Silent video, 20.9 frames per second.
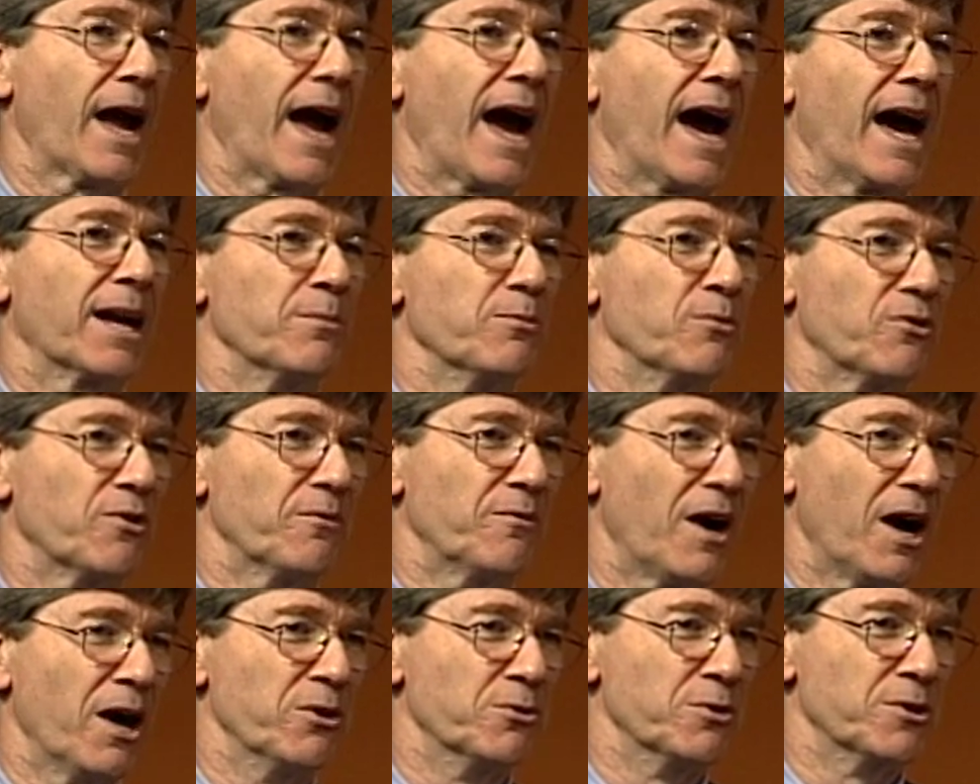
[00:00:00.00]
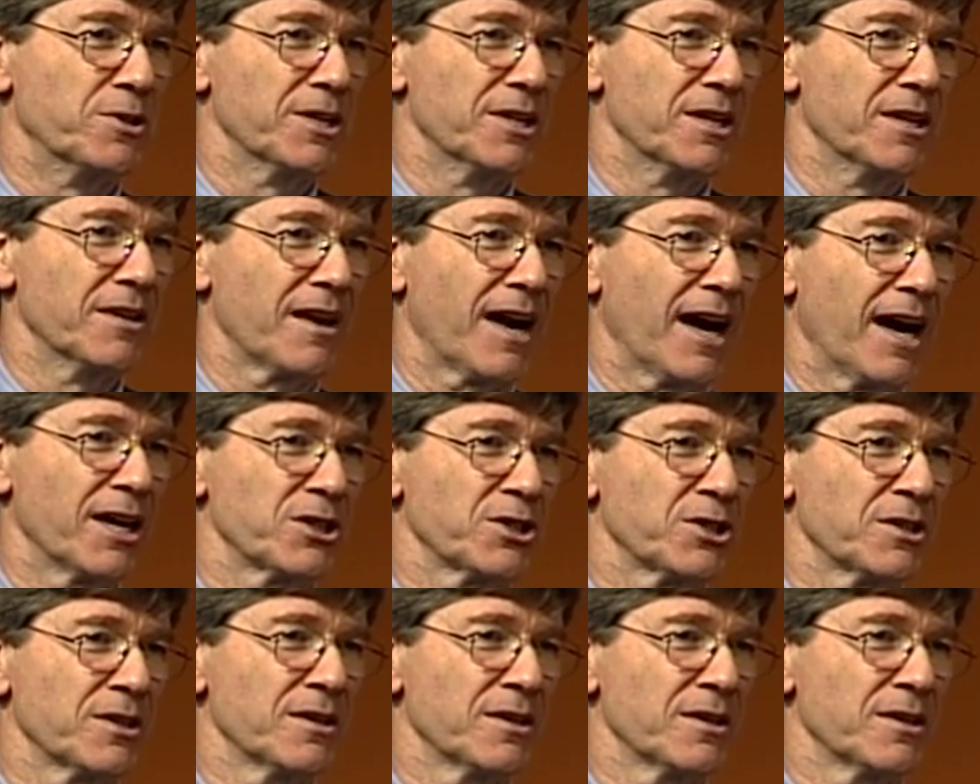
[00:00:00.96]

atoms of hydrogen attached.